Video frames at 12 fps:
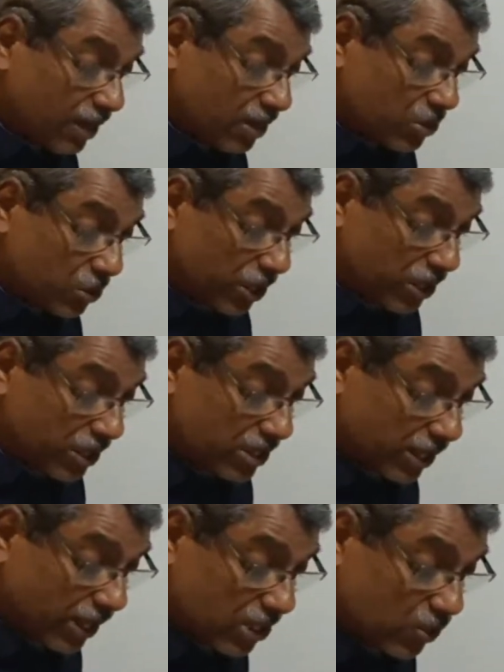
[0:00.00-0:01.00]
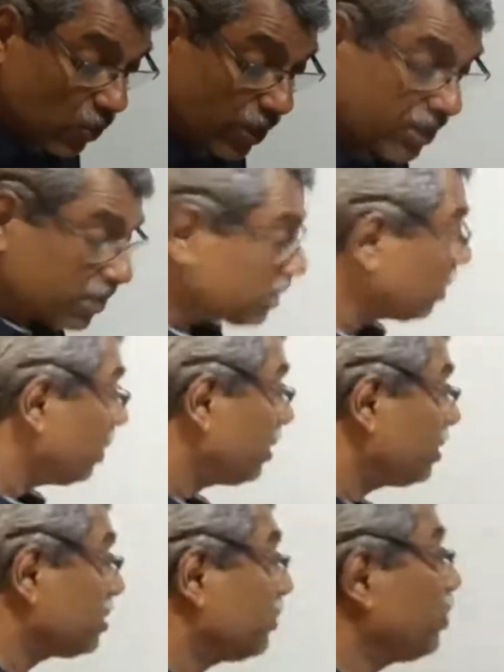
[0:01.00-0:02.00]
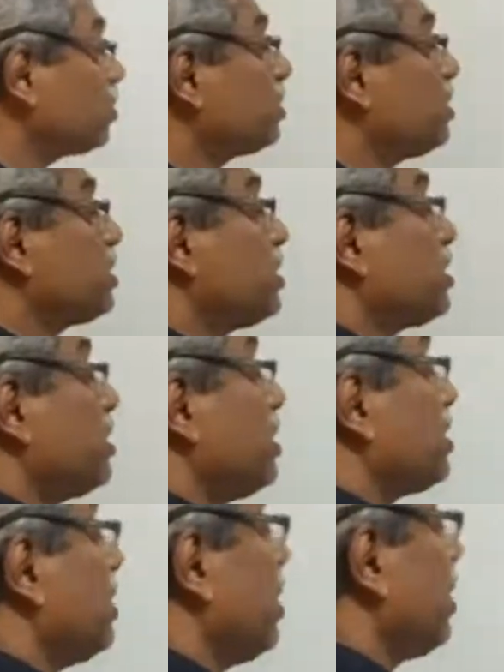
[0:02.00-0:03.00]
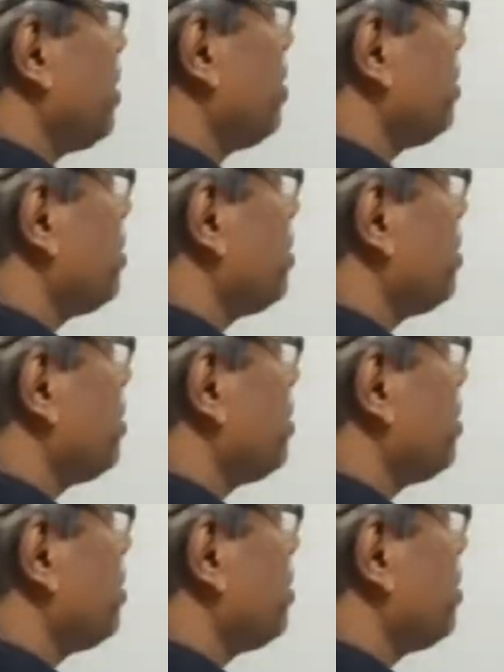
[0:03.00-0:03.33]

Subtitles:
So in this case, what is called, suppose this is the central